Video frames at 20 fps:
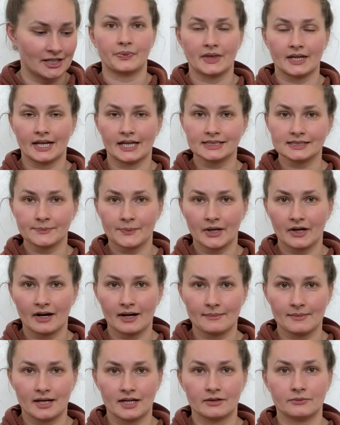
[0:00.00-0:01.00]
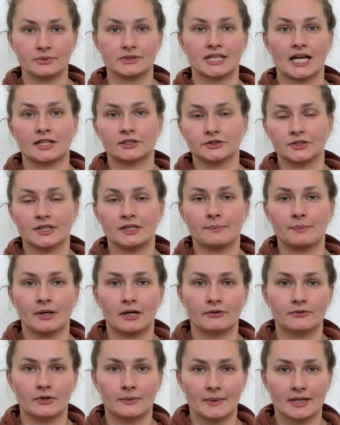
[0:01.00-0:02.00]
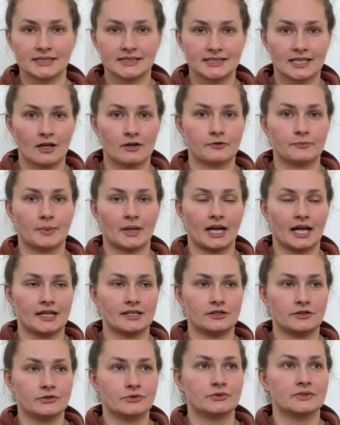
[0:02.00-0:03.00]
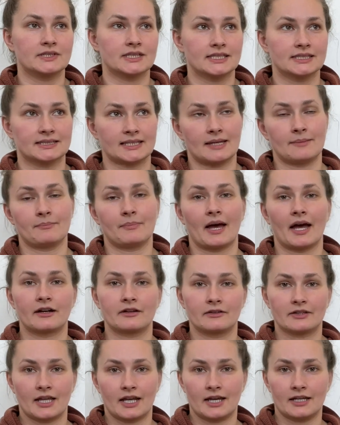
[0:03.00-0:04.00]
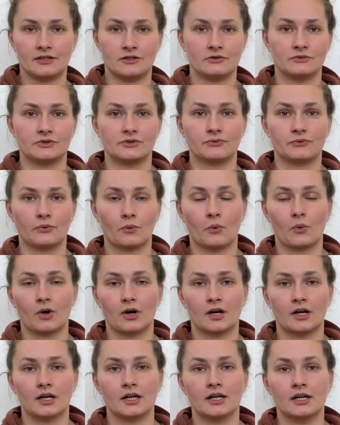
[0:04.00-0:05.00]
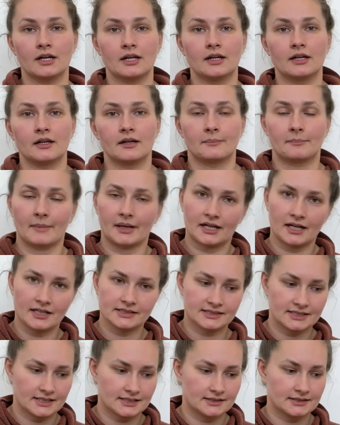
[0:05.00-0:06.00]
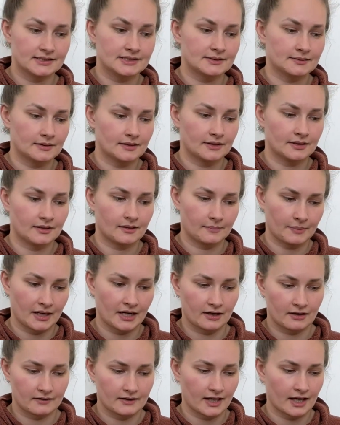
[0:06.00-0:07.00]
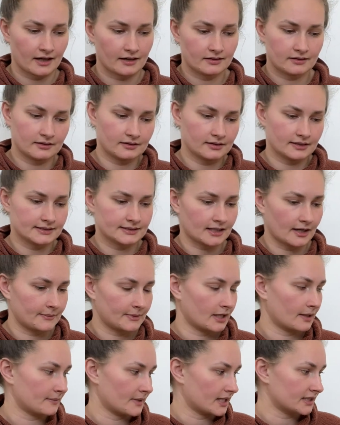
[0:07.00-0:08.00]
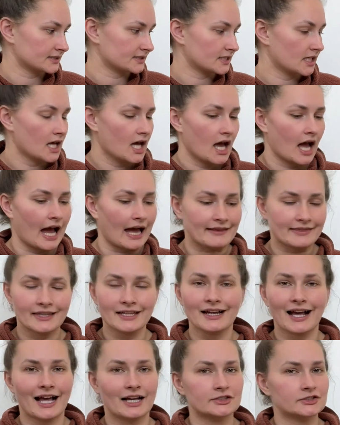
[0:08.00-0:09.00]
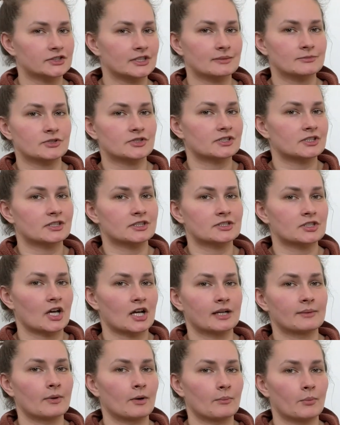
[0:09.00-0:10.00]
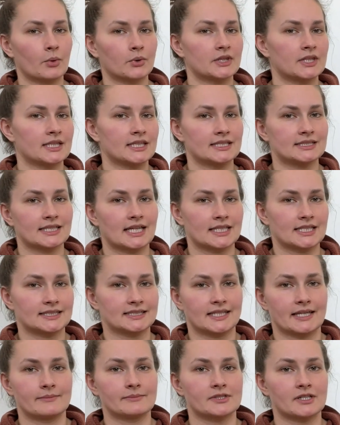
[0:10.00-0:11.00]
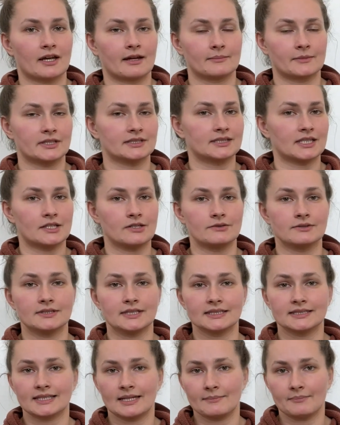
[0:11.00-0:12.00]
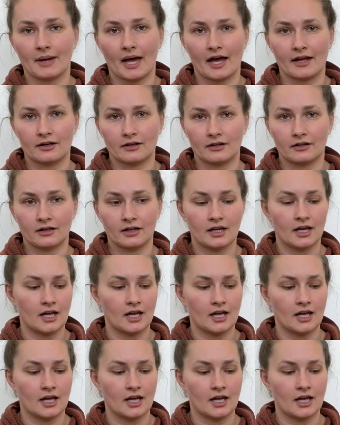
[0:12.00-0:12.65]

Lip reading: The next pair I made was actually the pair for myself, but I used the same pattern that I used for my cousin's pair that is coming up next. I think actually I'm just going to talk about both of these at the same time because I used the same pattern.